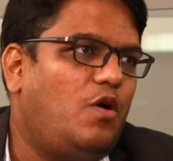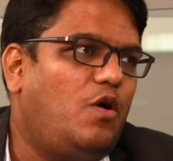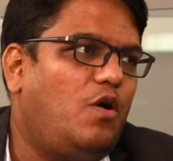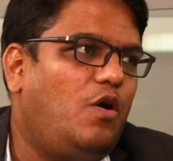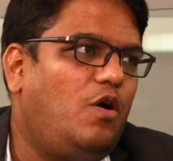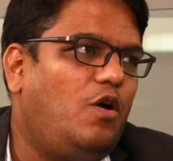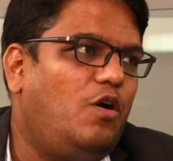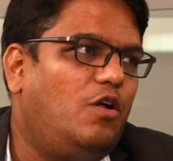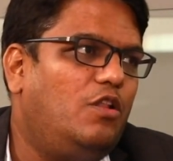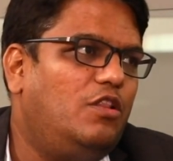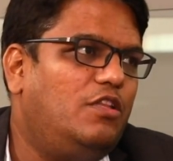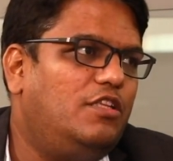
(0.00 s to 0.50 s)

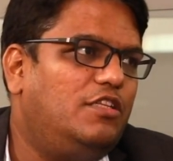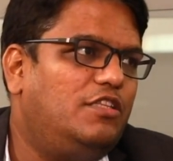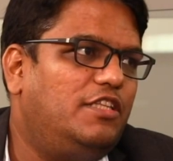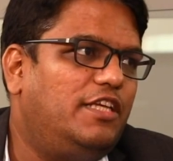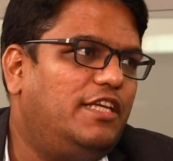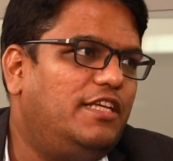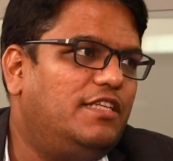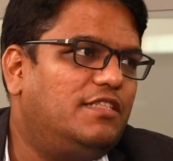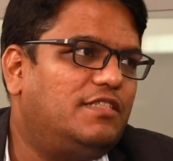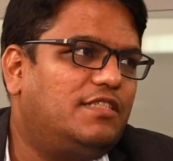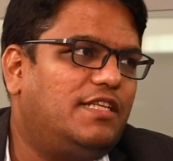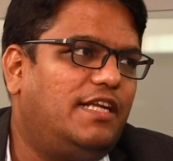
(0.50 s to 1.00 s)
all the
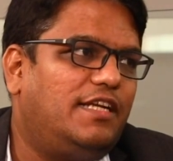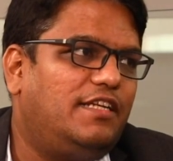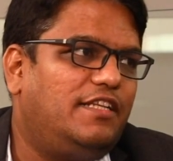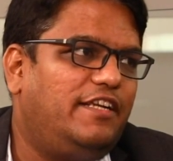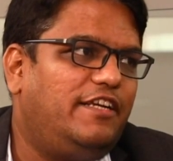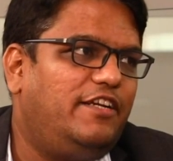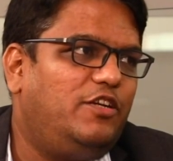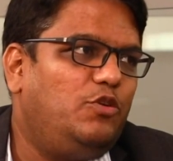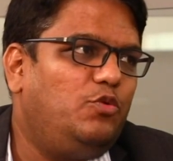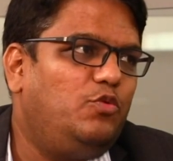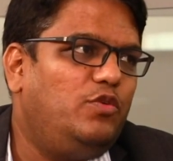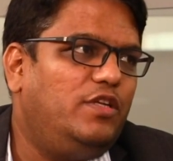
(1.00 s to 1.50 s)
things that
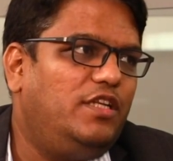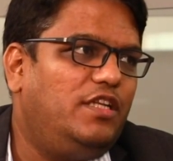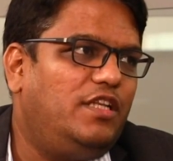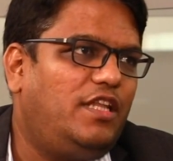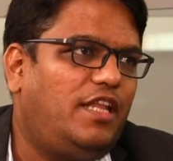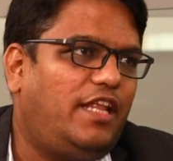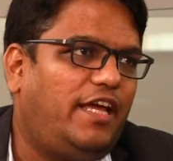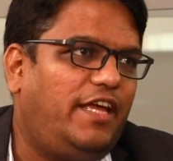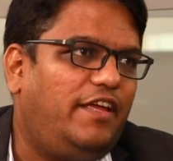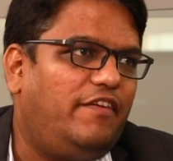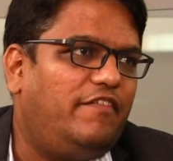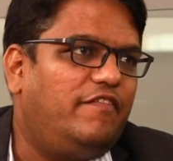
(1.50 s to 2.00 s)
they do in
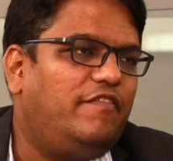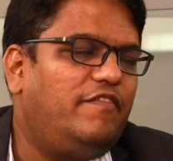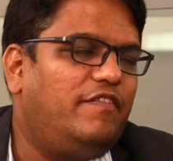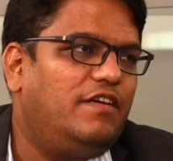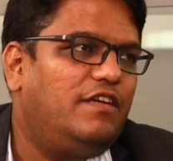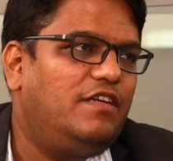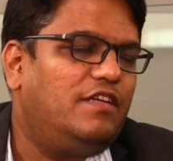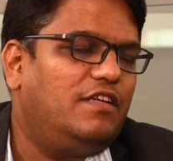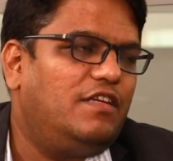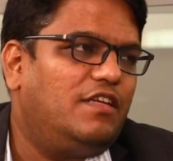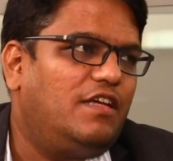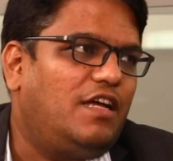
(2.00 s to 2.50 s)
life,
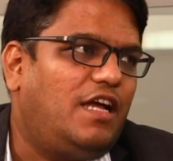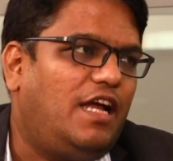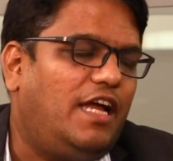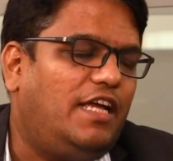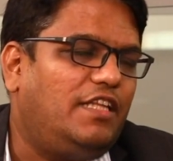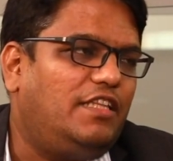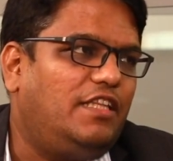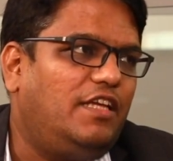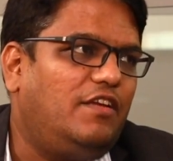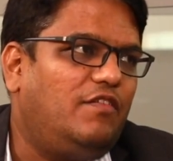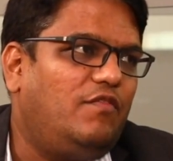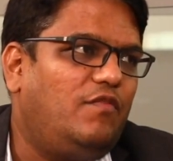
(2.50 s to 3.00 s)
I
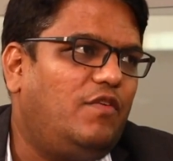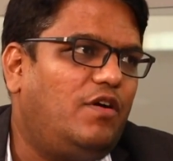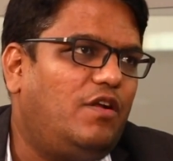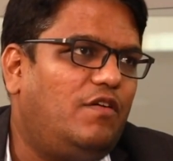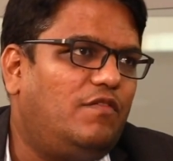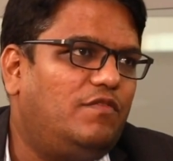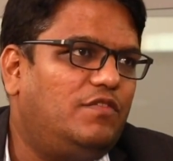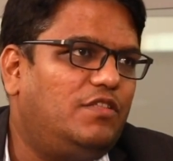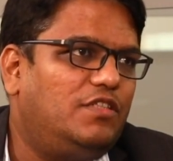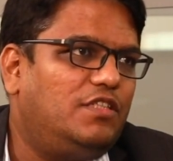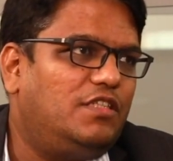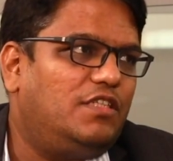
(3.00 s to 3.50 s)
think one
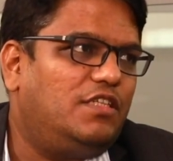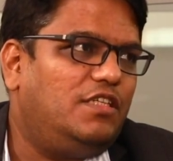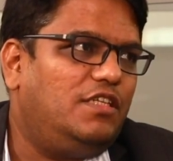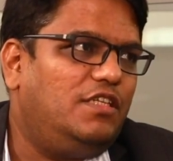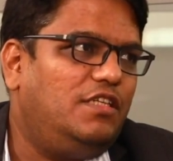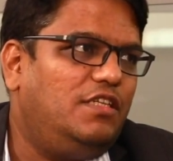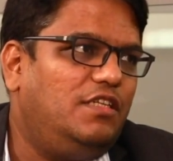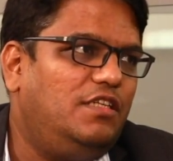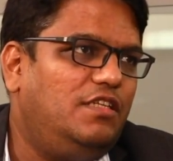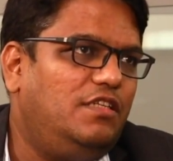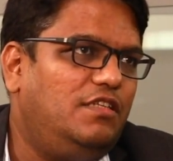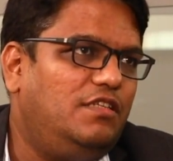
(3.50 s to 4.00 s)
of the
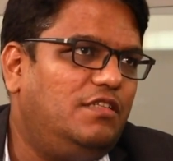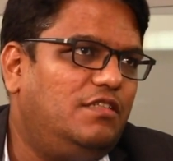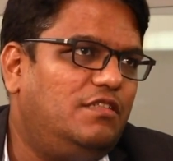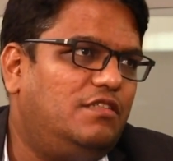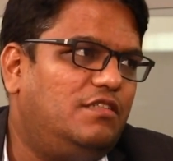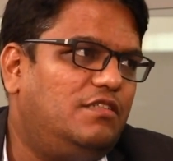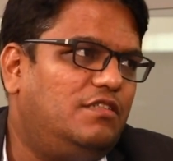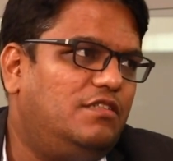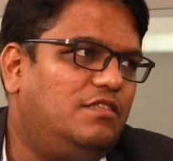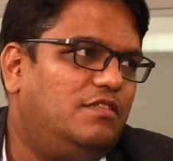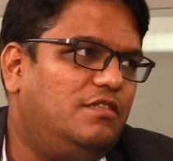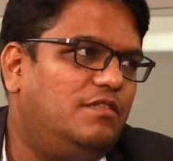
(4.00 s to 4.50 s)
key
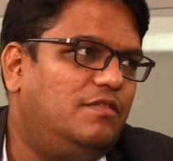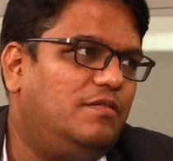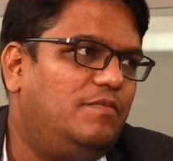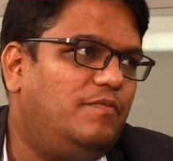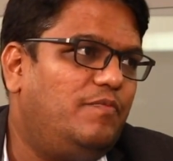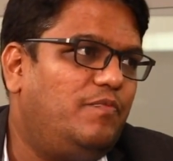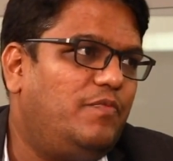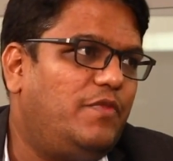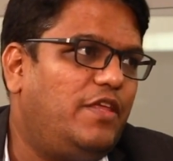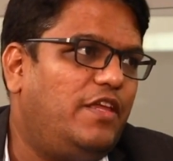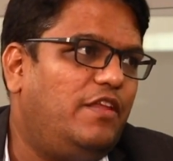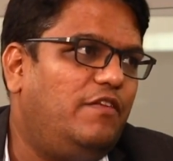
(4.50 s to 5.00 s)

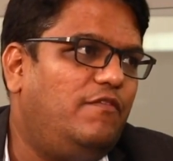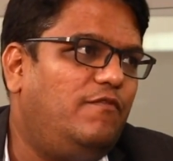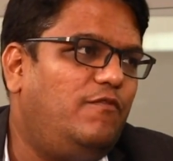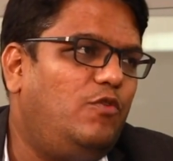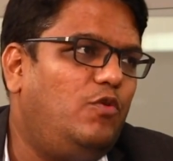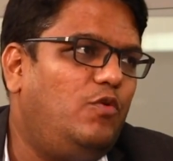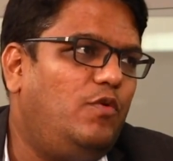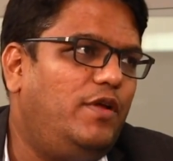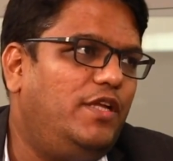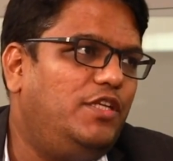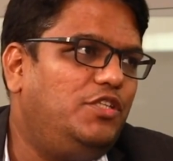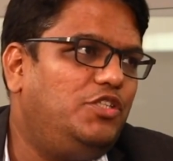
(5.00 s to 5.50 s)

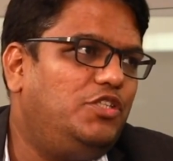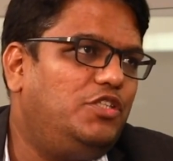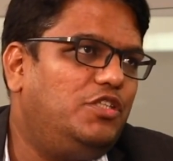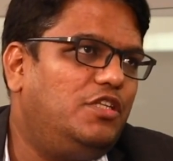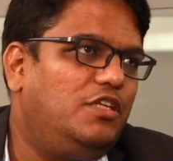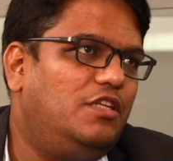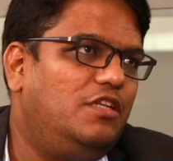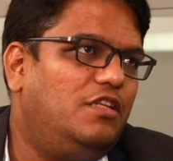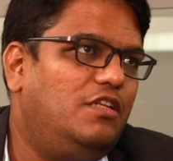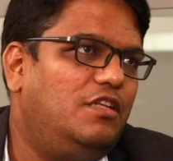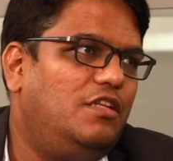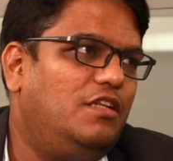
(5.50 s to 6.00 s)

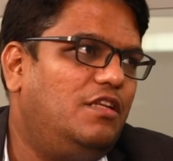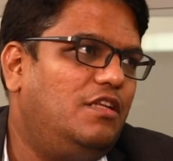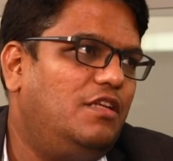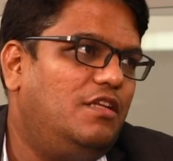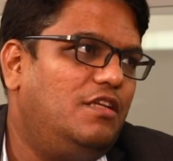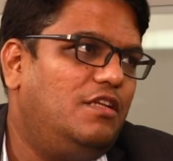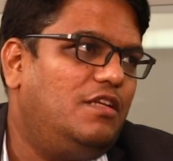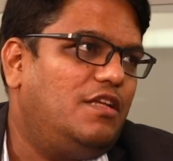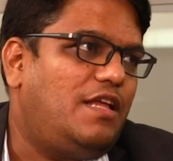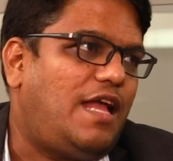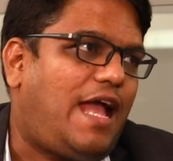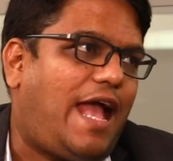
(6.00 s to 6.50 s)
influential
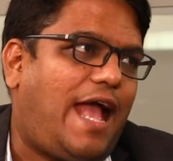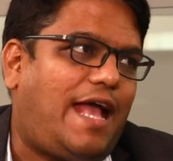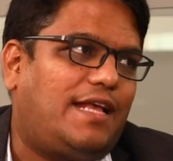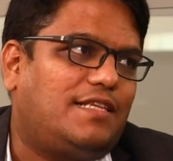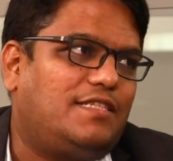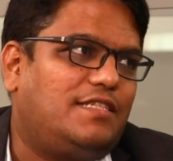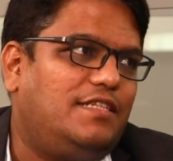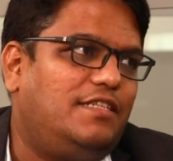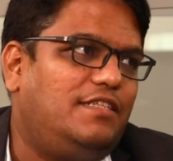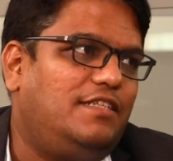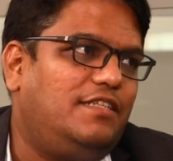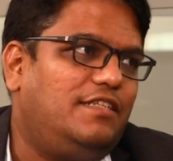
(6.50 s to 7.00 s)

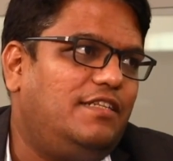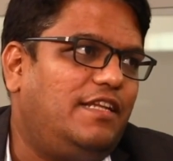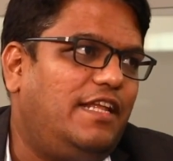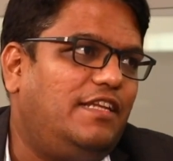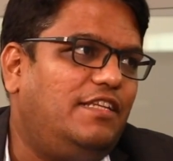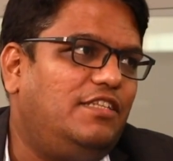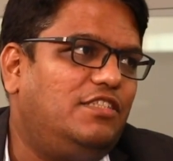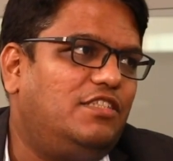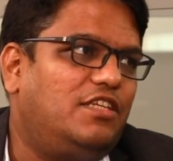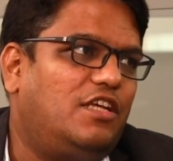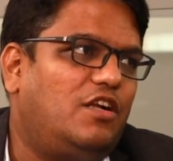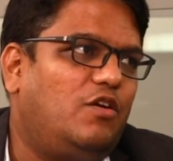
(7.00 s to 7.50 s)
asset in
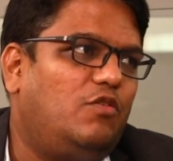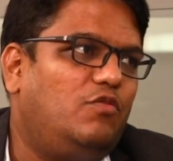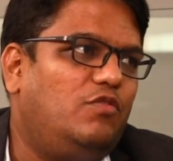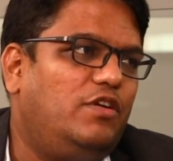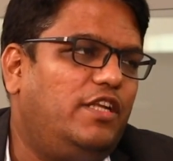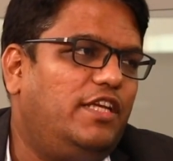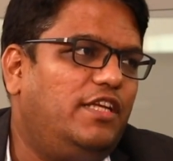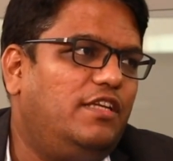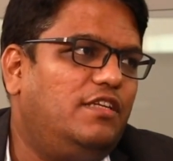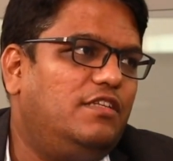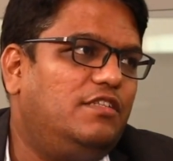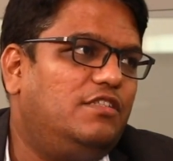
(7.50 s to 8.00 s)
any
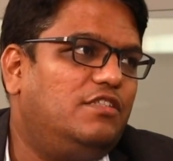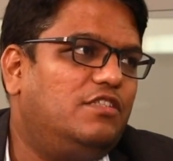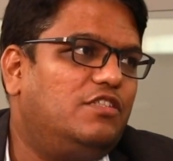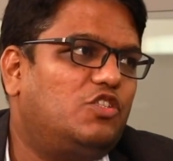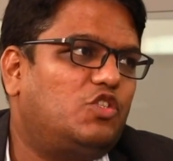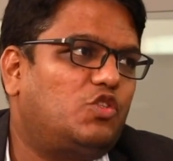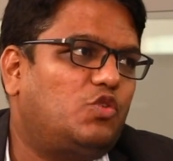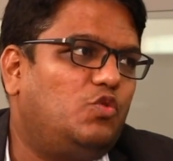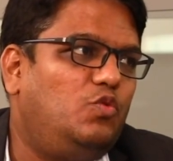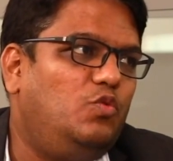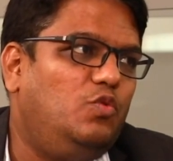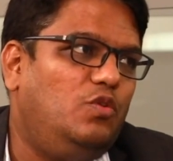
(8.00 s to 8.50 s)
surrounding is a
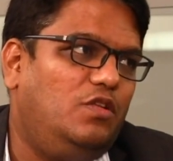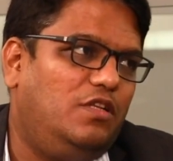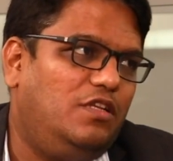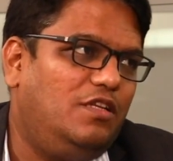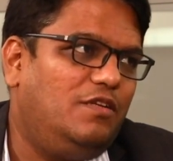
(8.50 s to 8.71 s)
school.